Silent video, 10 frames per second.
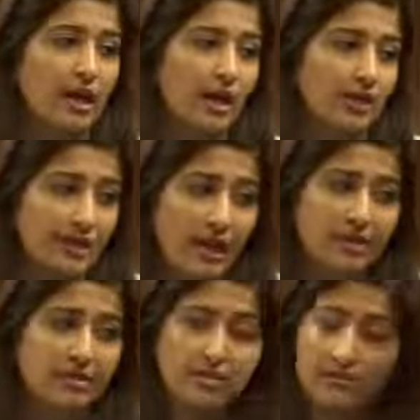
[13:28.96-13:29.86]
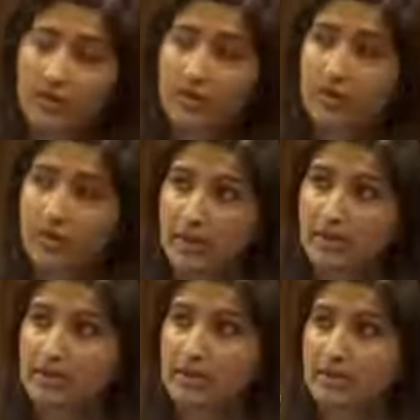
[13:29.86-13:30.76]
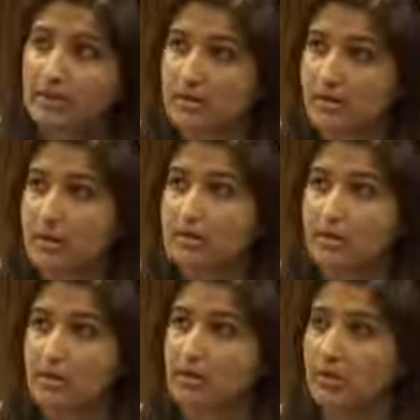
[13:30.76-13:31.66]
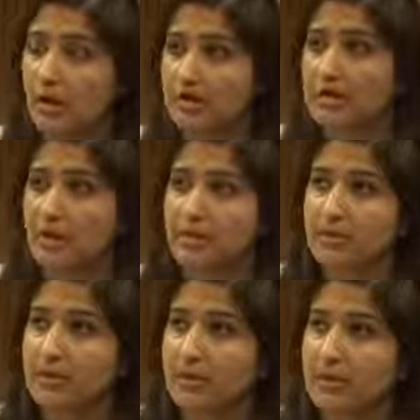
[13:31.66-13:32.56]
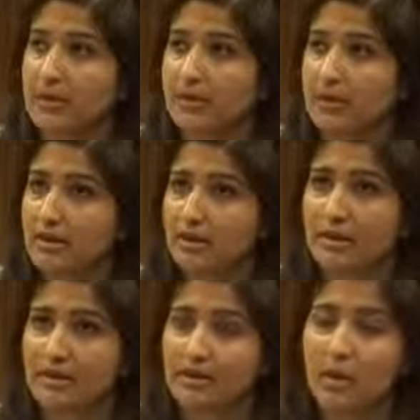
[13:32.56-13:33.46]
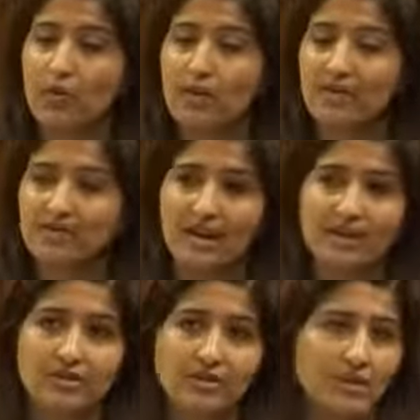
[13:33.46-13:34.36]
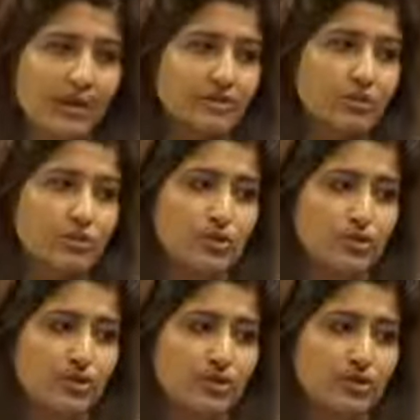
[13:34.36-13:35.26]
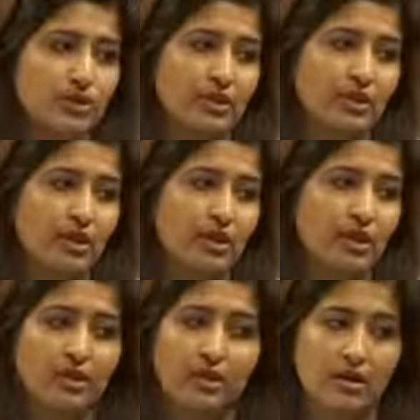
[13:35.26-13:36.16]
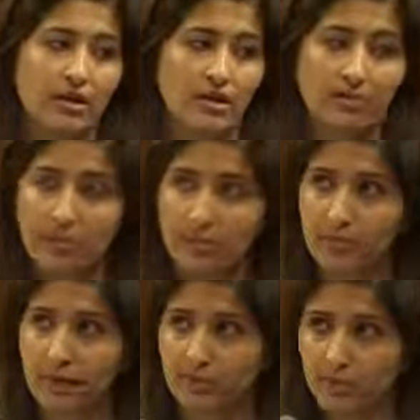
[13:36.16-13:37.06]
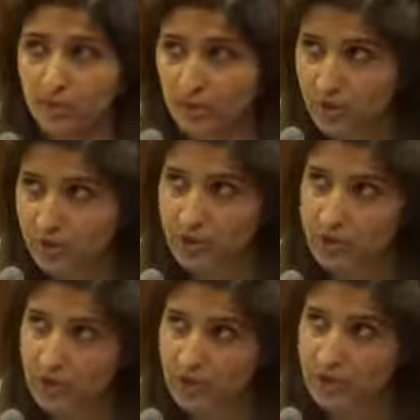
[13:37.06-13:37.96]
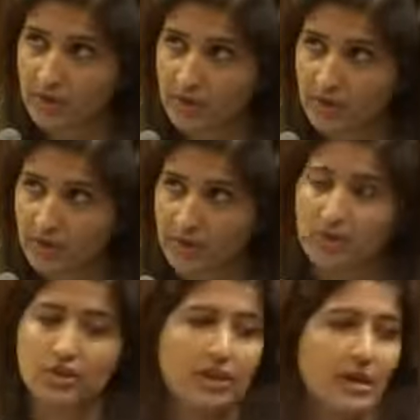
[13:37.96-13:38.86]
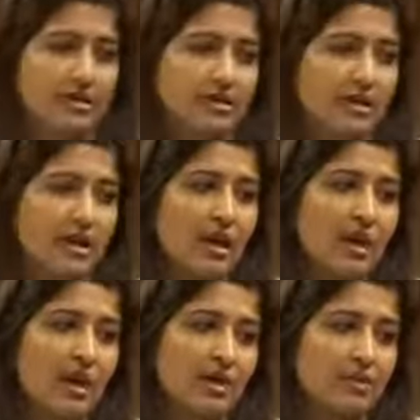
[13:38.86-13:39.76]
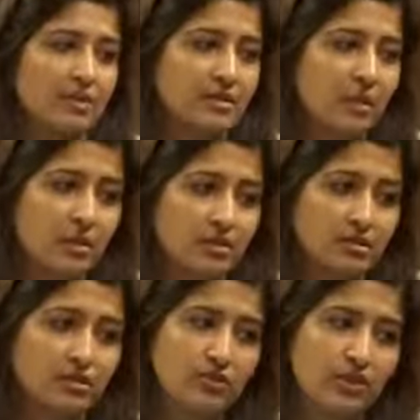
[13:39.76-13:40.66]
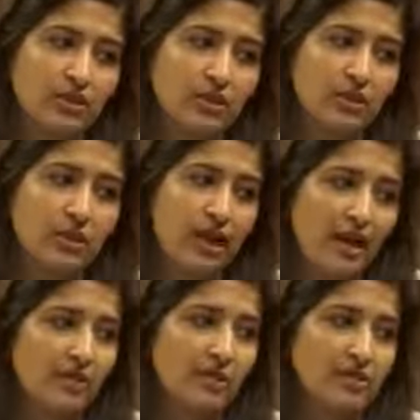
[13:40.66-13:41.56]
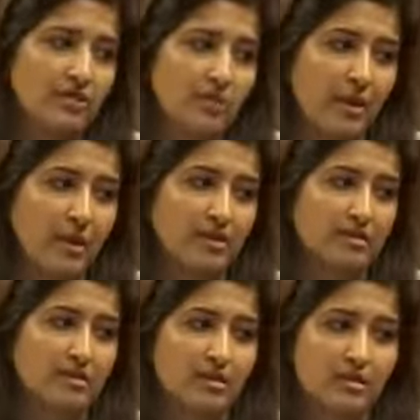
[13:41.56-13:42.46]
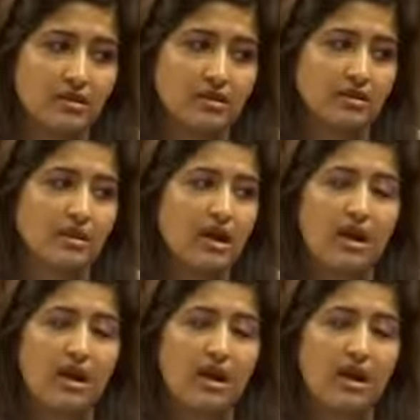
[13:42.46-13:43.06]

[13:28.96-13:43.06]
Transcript: And that is a very racist concept. It only entitles land to a certain population or certain nationality. It means that concentration areas of Palestinians